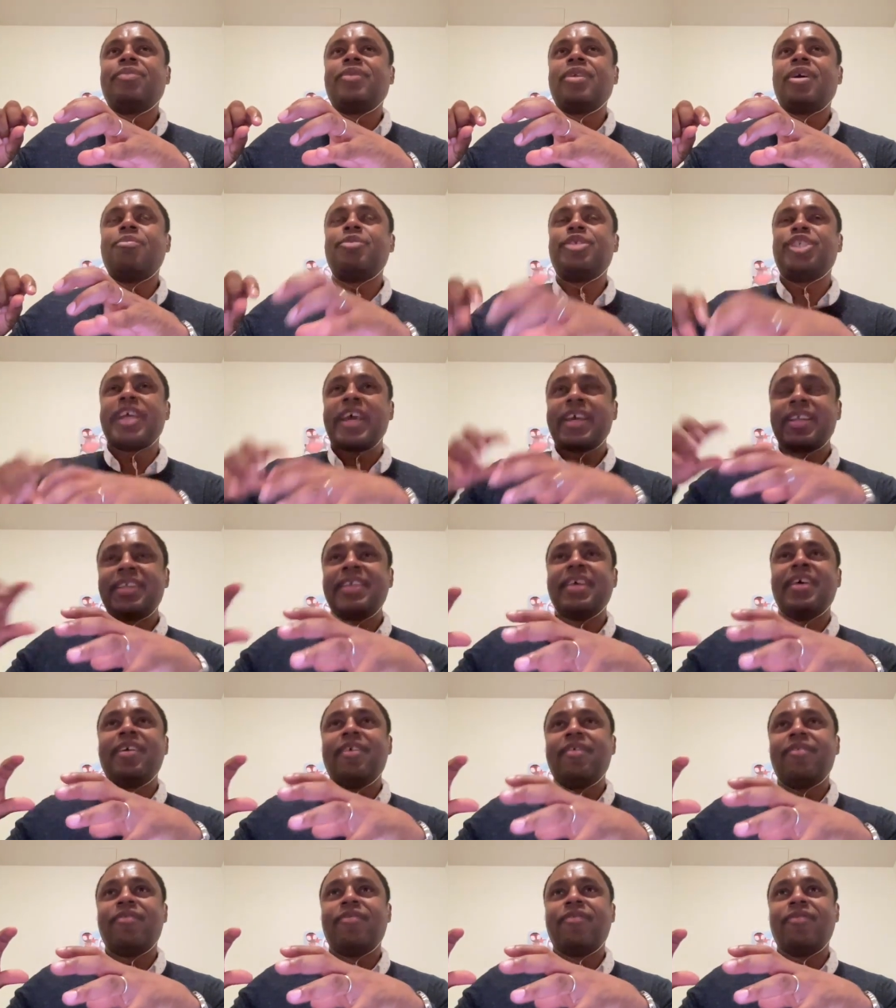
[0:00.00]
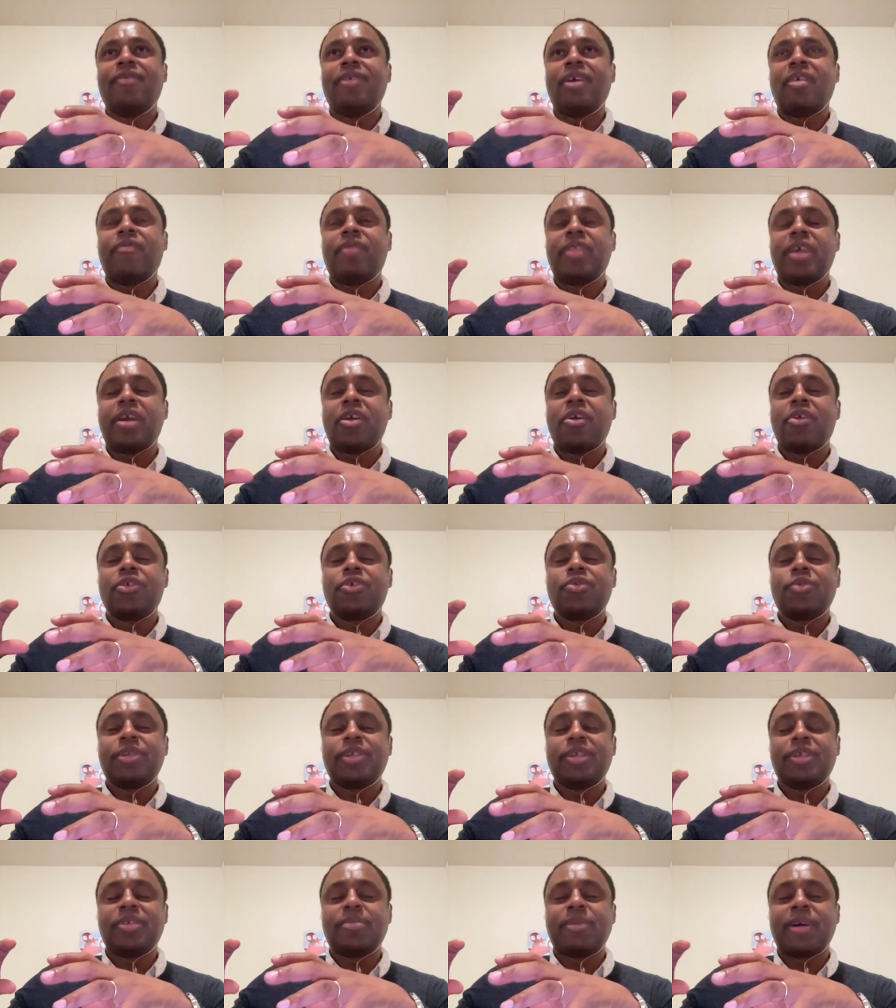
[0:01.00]
objective of theirs,
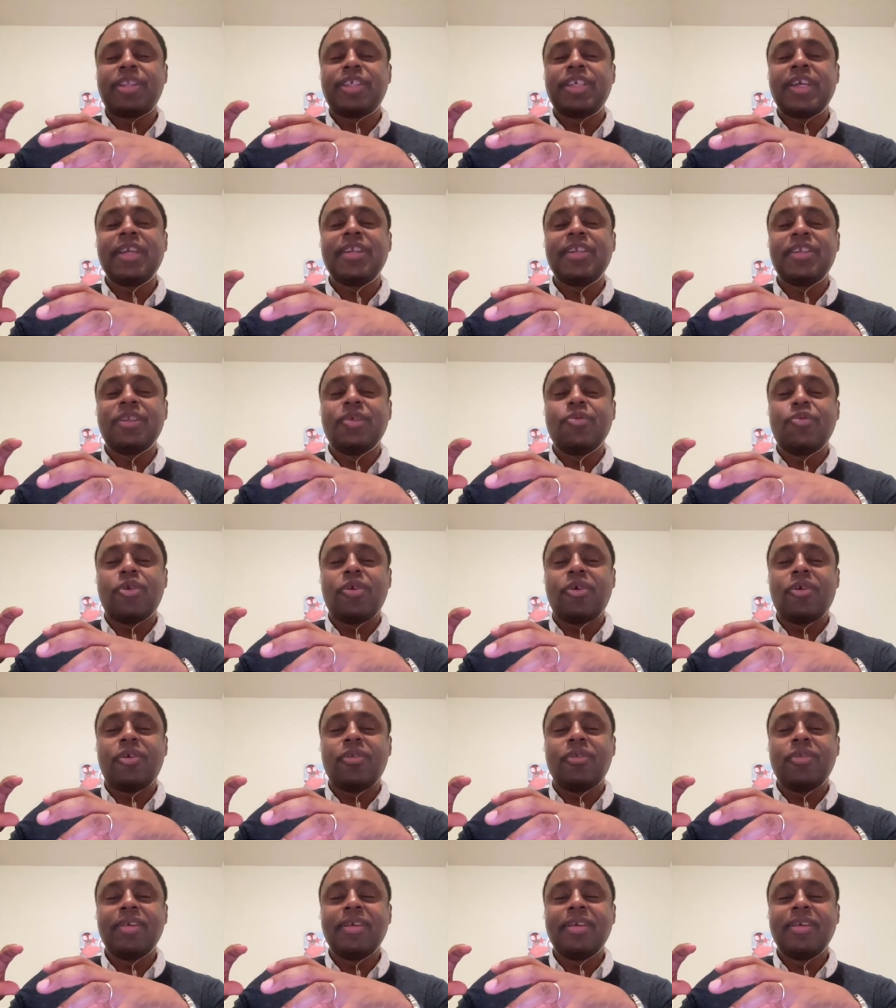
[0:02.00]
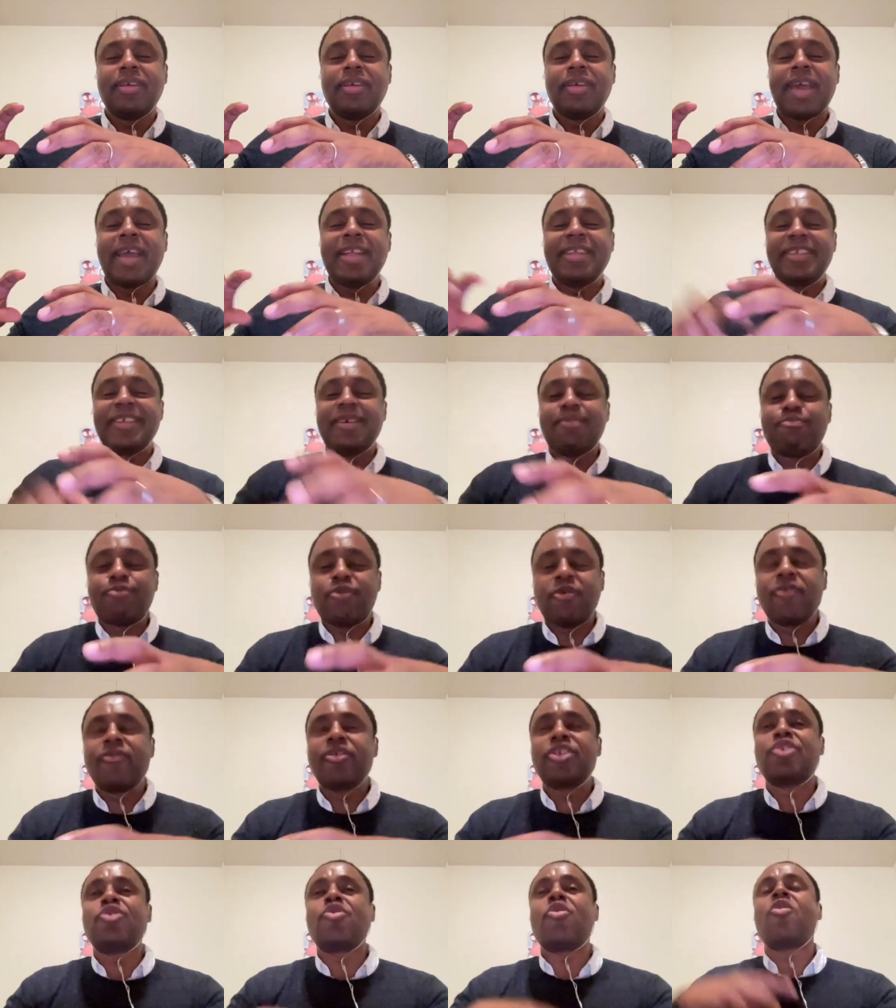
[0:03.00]
which is about changing the world, ends up
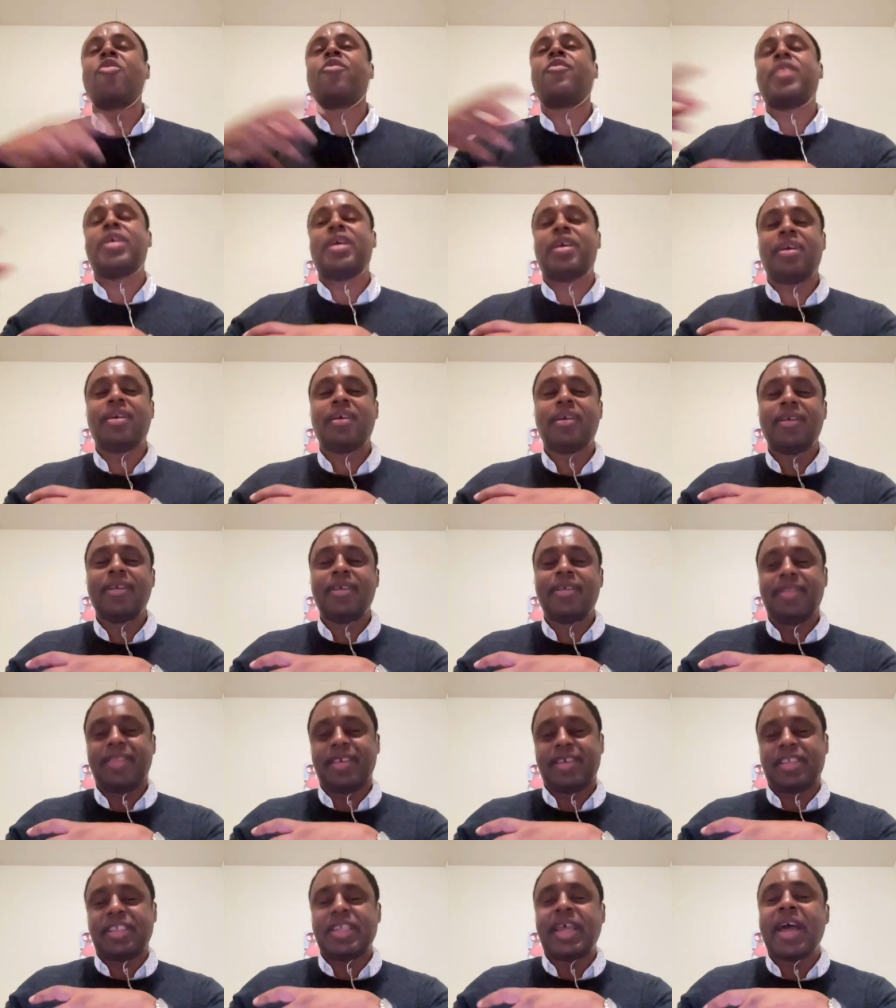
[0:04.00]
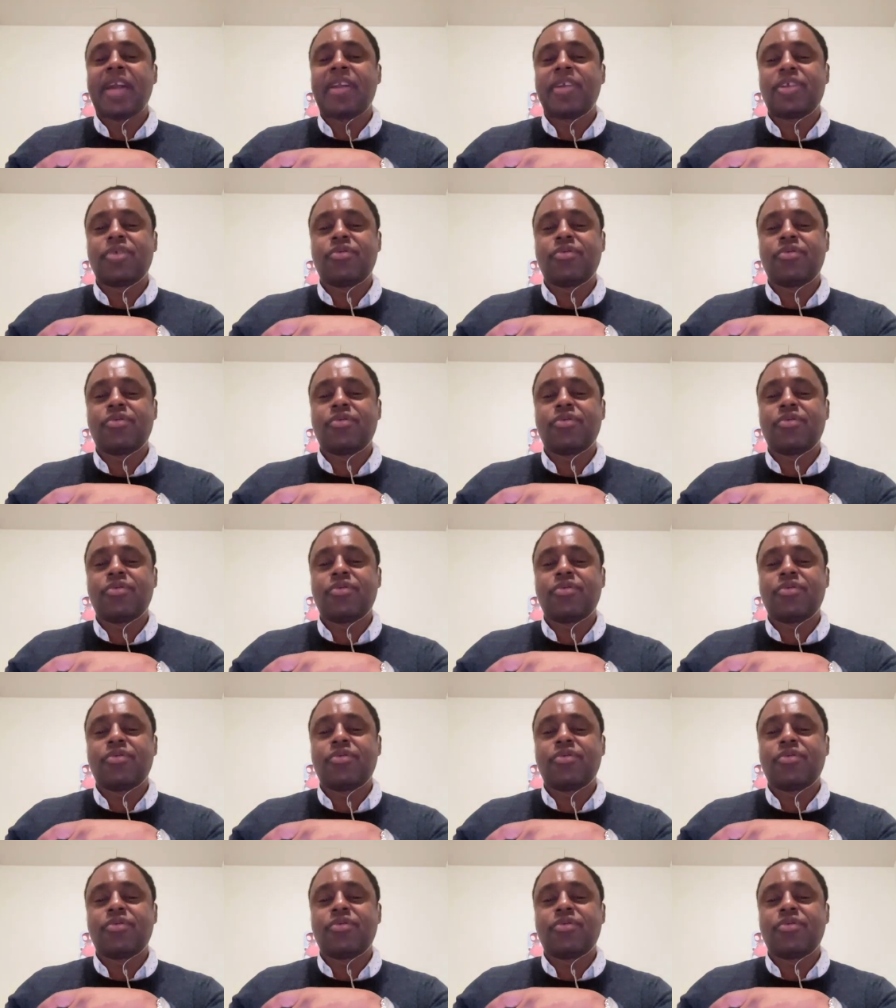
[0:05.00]
preserving the status